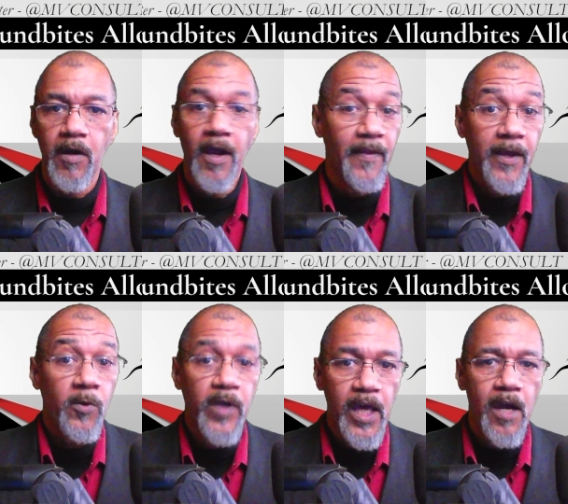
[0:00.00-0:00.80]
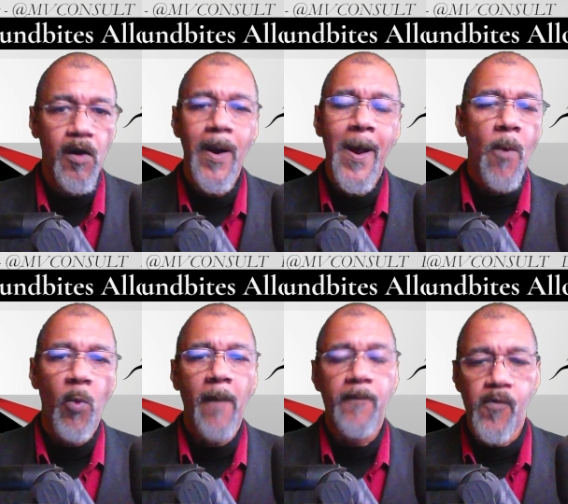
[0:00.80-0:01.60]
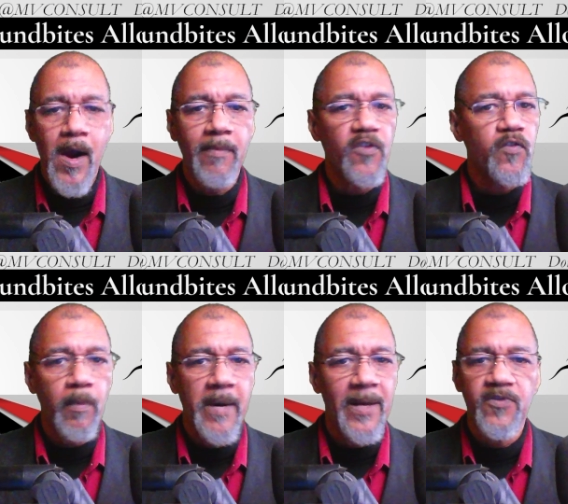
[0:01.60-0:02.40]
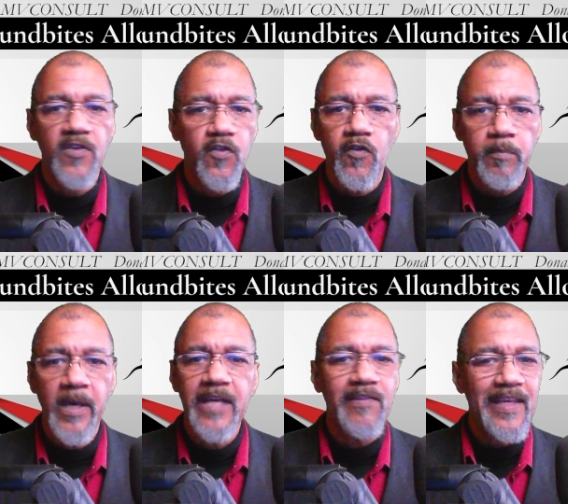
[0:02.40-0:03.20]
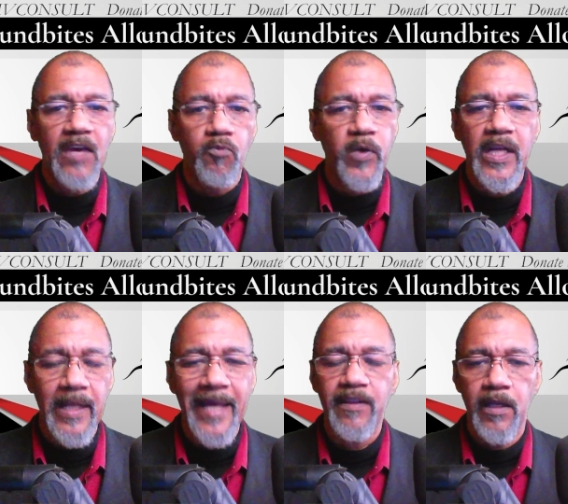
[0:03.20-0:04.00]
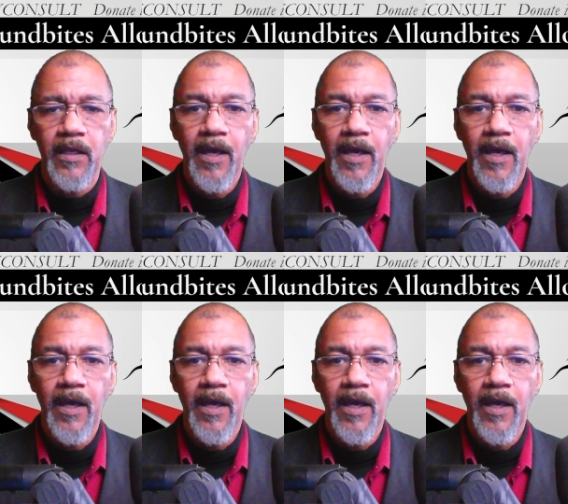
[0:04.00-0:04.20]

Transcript: They don't care what promise the politicians made to get reelected.